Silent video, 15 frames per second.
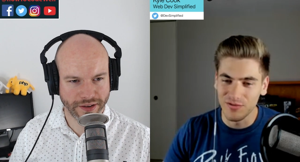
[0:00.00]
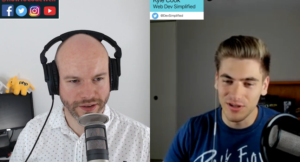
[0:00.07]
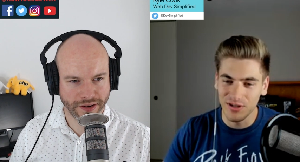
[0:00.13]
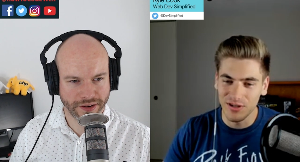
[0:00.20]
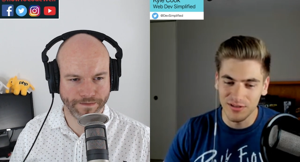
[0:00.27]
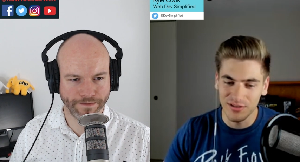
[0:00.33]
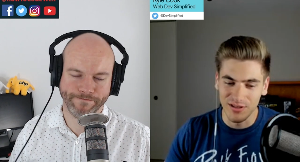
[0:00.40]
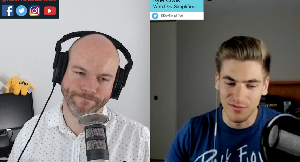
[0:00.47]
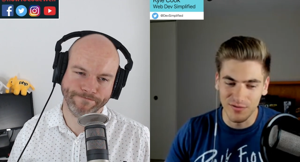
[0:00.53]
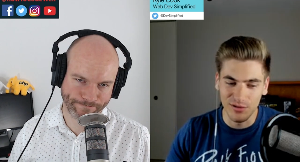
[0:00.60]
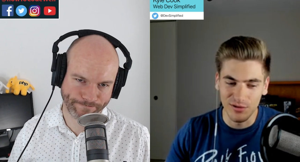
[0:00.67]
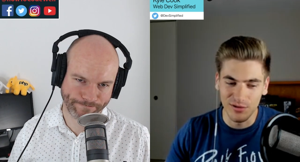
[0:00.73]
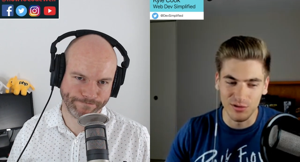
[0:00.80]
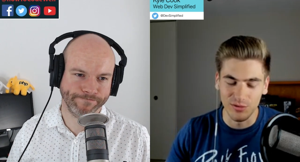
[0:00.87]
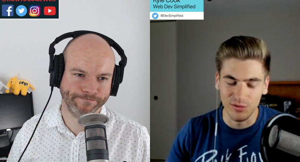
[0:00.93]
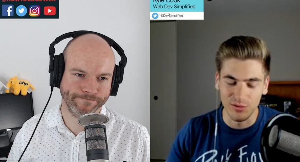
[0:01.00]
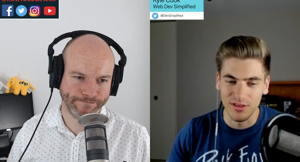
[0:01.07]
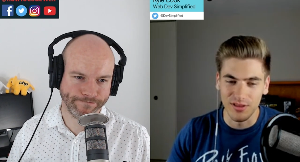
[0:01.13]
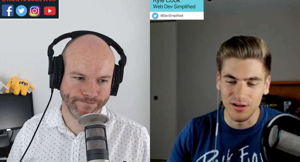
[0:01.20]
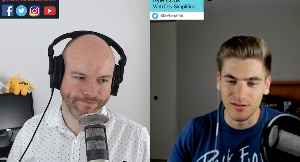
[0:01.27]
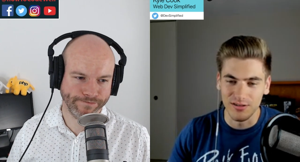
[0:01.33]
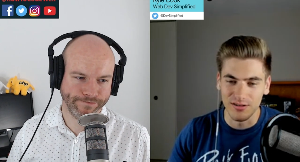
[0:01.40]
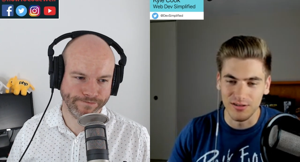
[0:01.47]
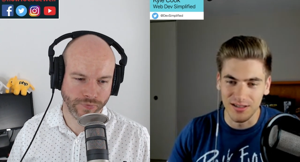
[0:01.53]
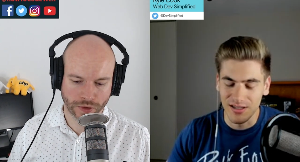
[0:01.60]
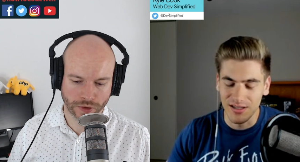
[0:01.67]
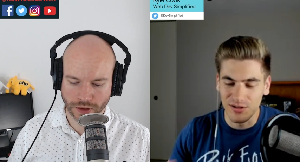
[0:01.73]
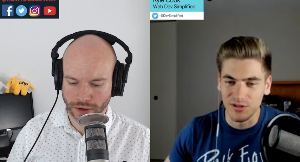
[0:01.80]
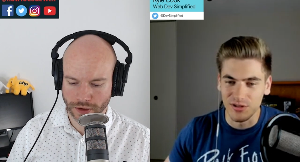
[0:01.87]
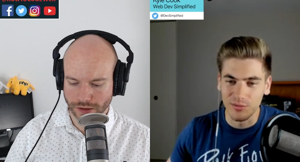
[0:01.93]
Speaker 1: videos, and the videos are really there to
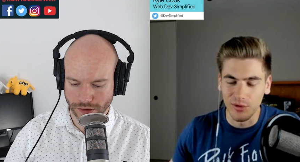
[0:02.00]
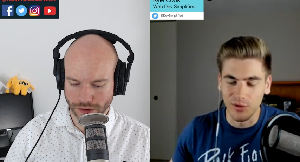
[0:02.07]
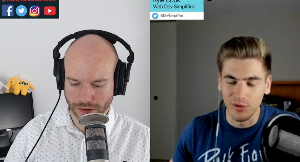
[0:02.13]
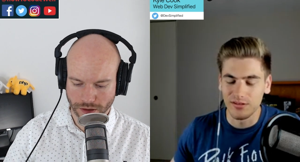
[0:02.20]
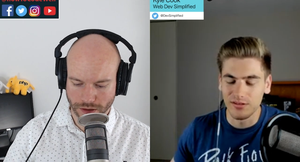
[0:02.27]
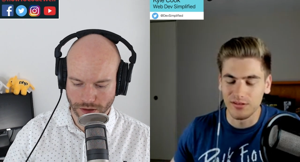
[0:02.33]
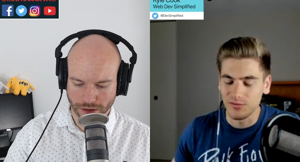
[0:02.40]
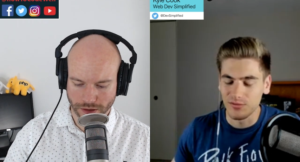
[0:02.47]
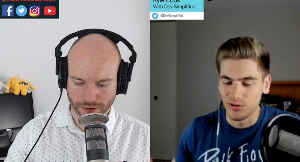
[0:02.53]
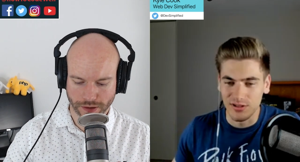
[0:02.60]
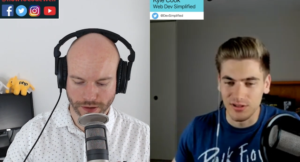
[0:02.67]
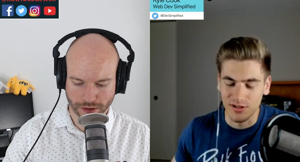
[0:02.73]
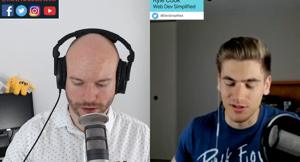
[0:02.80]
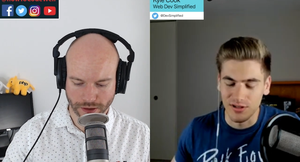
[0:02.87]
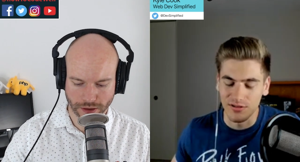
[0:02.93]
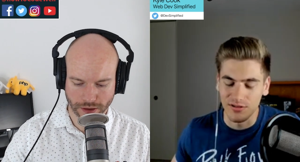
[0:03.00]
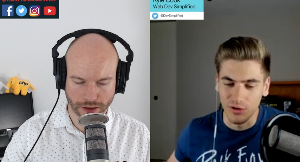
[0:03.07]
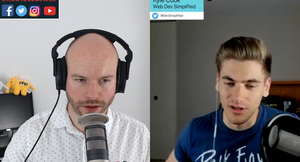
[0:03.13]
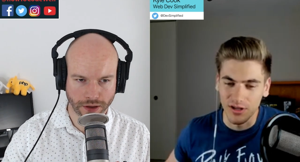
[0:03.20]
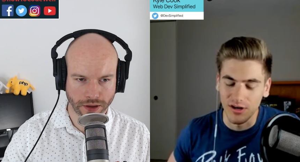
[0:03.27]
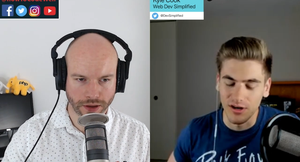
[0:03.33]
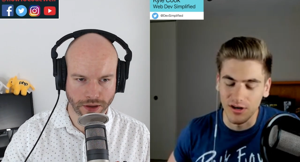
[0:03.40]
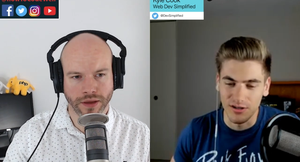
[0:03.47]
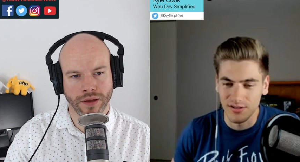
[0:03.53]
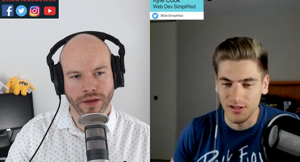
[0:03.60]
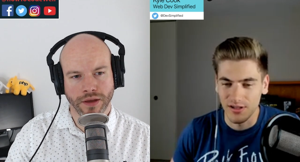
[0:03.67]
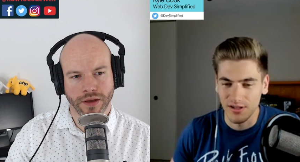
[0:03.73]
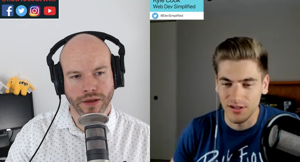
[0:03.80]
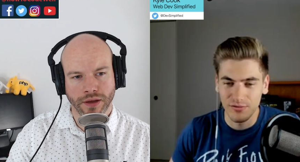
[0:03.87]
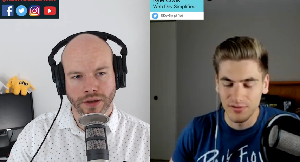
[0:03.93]
get you to the point where you can start working on it
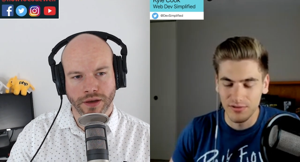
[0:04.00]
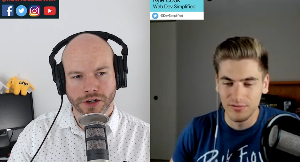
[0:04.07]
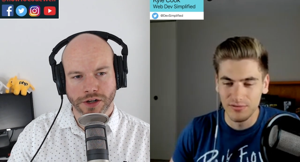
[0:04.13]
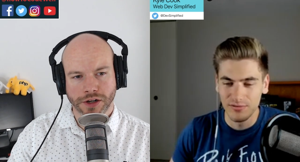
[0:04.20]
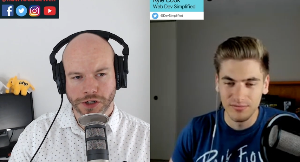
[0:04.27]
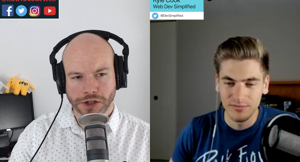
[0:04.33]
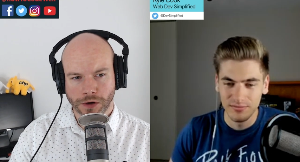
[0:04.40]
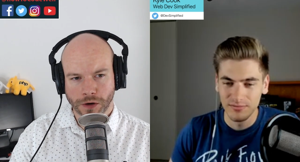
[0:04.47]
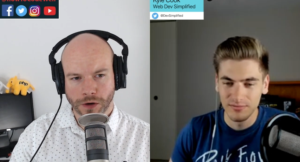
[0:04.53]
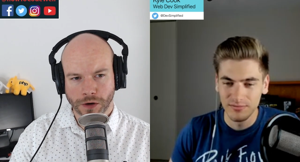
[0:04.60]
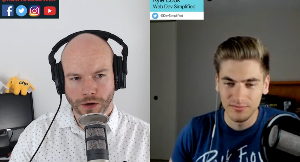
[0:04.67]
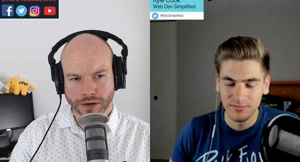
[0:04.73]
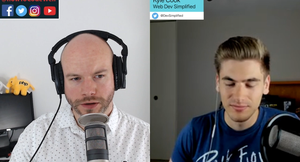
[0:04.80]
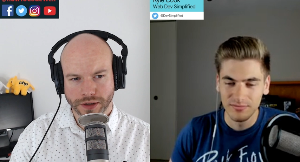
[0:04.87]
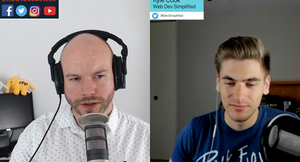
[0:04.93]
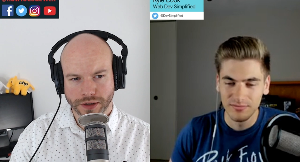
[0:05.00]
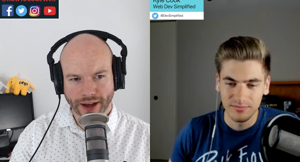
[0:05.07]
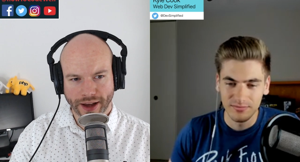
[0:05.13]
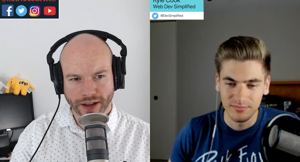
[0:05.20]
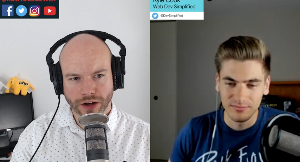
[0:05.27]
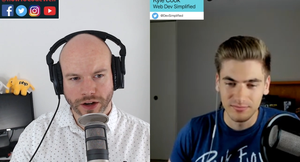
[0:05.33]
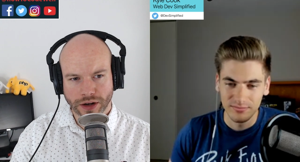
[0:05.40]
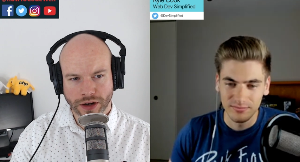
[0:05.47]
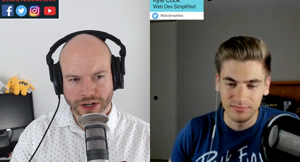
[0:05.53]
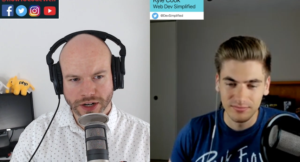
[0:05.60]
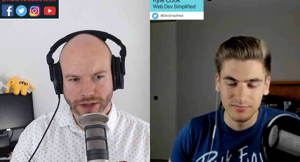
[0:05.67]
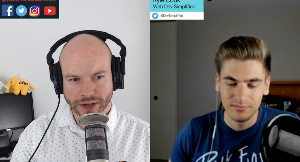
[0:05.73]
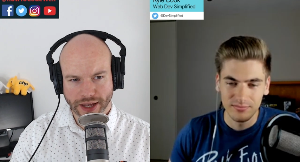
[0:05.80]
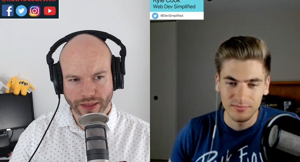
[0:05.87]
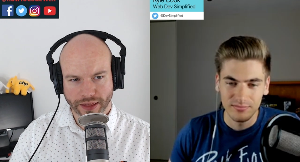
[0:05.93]
yourself.
Speaker 2: Sure. Yeah, no, I
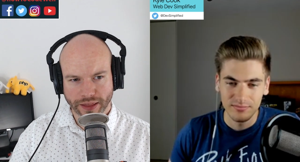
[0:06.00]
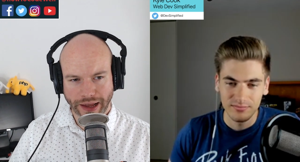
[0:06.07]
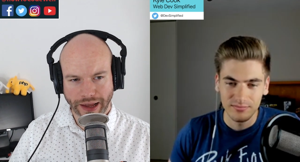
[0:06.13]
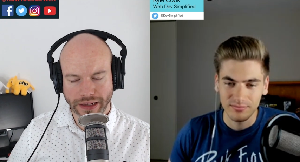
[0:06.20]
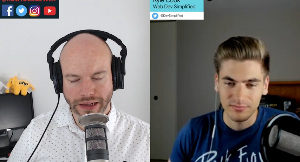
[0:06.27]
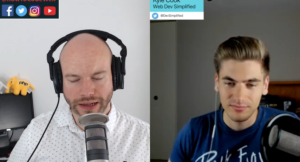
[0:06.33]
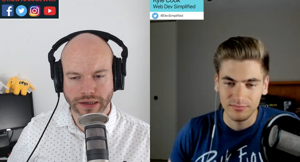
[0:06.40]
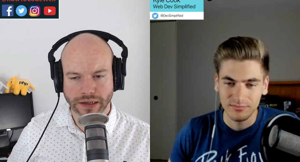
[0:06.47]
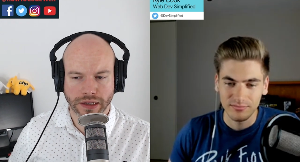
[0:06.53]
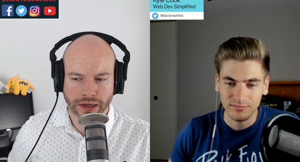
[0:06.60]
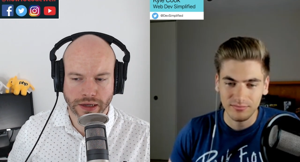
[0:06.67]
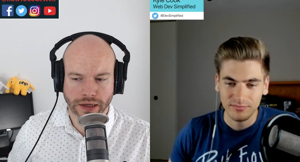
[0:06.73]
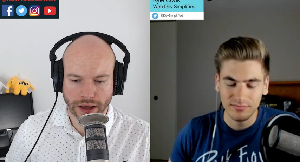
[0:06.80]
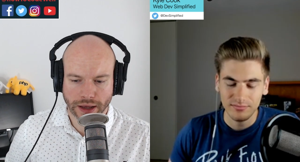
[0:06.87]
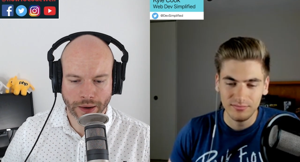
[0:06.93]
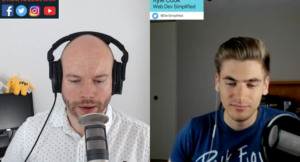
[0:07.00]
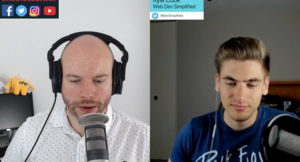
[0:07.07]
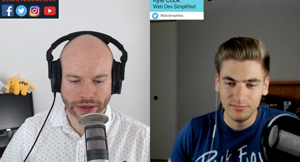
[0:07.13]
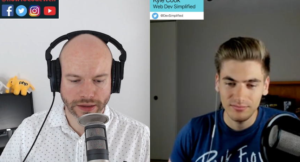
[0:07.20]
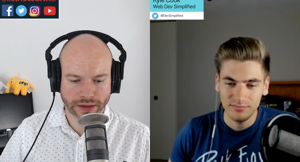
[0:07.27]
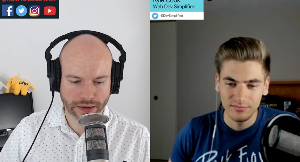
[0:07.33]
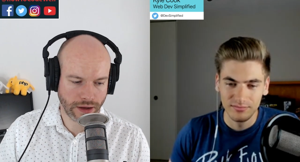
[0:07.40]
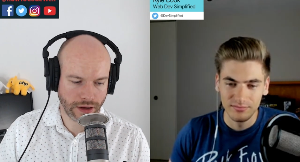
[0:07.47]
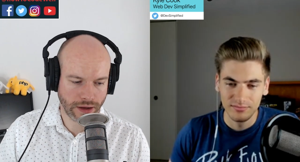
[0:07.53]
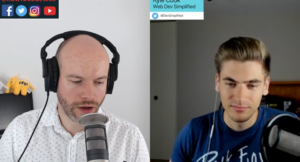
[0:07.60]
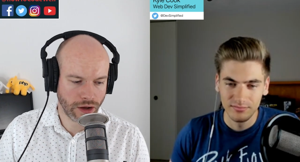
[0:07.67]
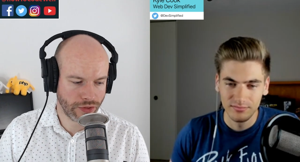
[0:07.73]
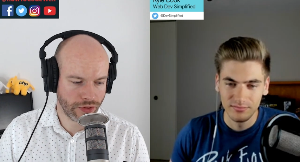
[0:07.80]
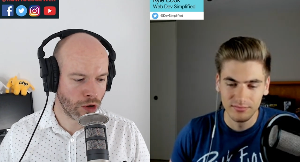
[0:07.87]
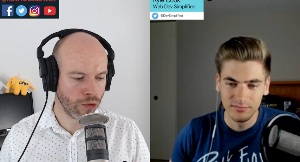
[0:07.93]
totally get that. I mean,
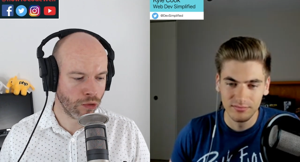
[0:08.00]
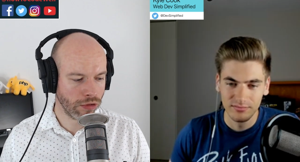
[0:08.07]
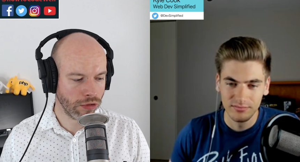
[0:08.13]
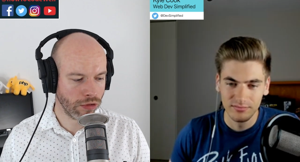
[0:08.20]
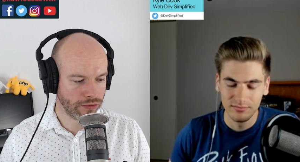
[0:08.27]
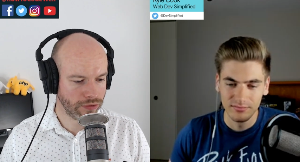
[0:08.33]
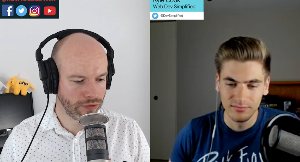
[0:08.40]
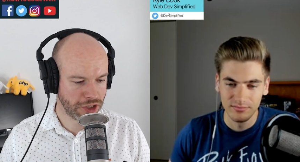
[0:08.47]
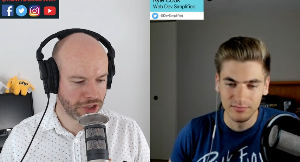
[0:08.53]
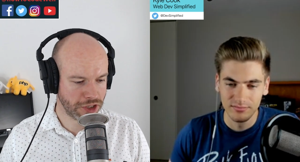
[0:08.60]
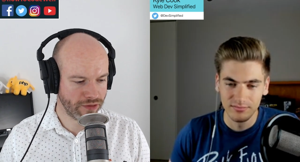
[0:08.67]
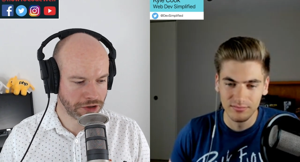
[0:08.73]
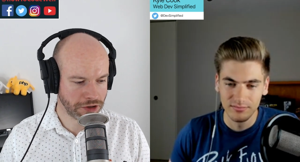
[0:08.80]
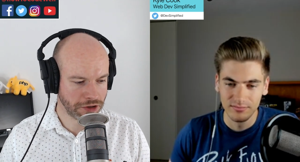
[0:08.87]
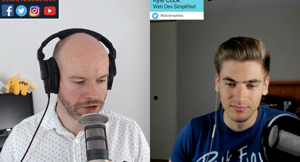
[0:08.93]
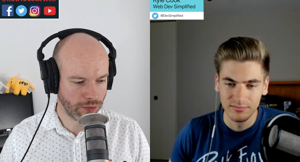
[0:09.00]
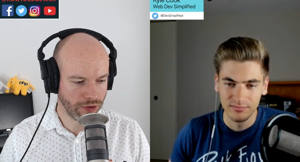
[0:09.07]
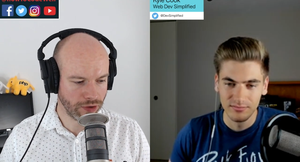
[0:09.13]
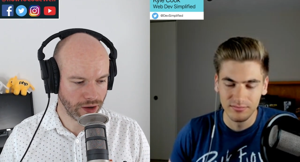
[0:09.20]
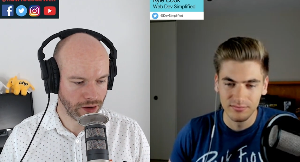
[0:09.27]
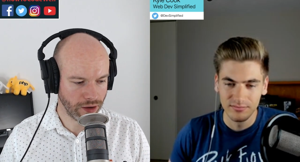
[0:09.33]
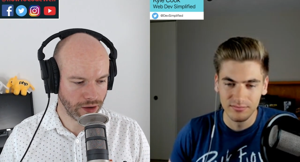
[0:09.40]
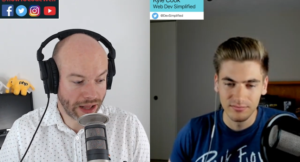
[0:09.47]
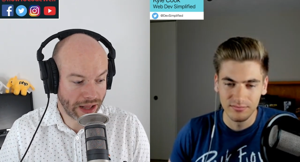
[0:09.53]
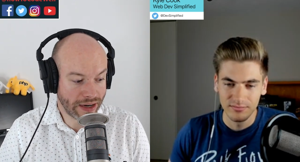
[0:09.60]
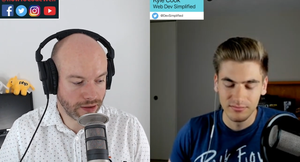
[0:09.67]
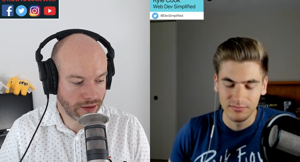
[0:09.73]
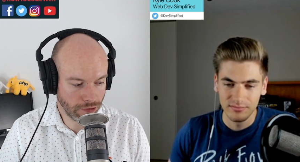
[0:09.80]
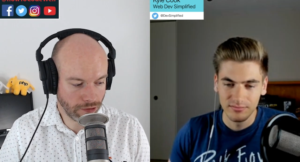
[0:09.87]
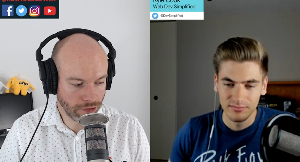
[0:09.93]
the, uh, the whole JavaScript thing,
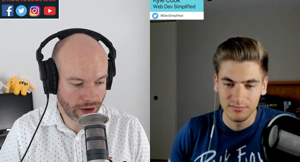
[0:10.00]
well, anything